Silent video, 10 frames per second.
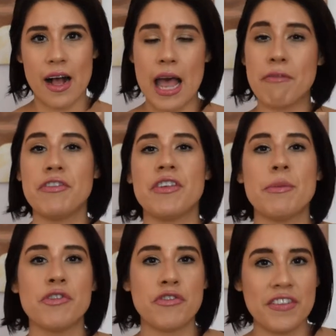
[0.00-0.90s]
every
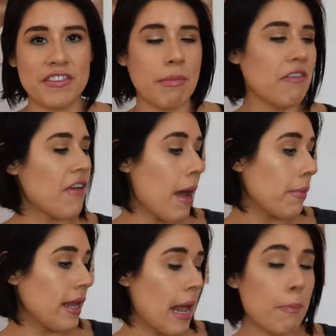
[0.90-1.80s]
summer to visit my
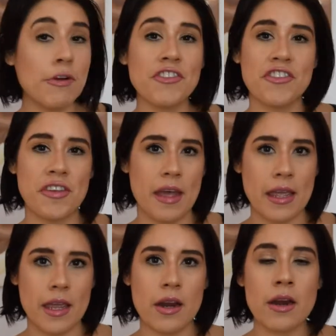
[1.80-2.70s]
family. And I purchased it that
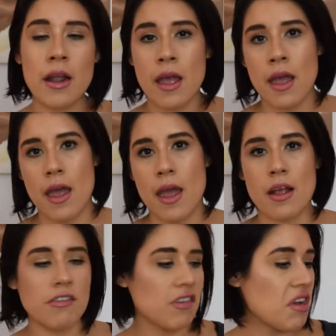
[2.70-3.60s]
year.
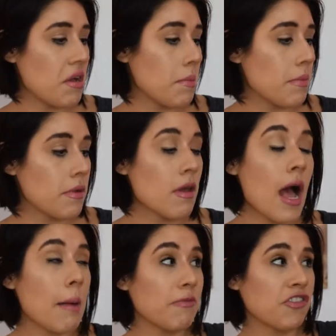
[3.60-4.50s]
And
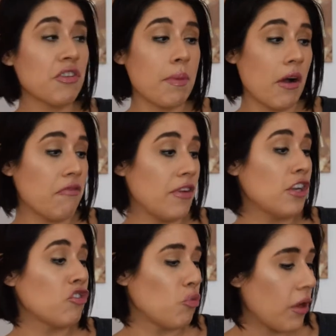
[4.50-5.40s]
yeah, I'm just about
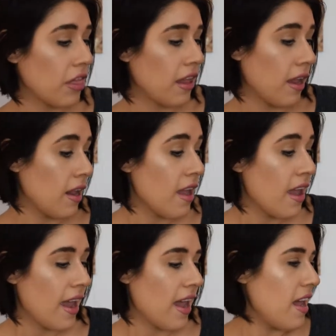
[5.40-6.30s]
finished with it.
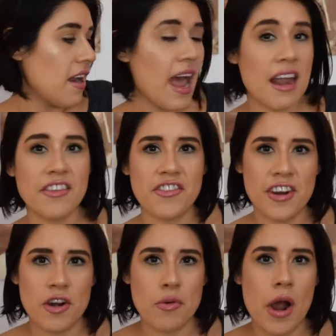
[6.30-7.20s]
And I had it
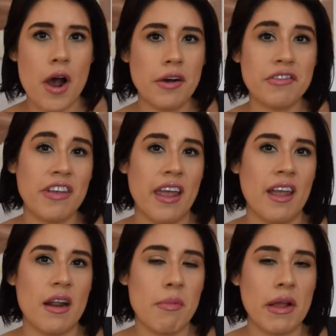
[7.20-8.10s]
sitting around
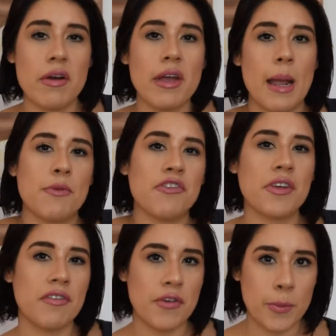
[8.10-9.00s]
and I'm like, okay, I'm just
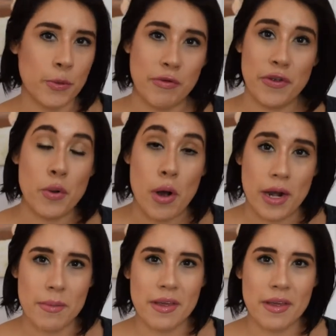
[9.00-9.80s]
going to film a review on it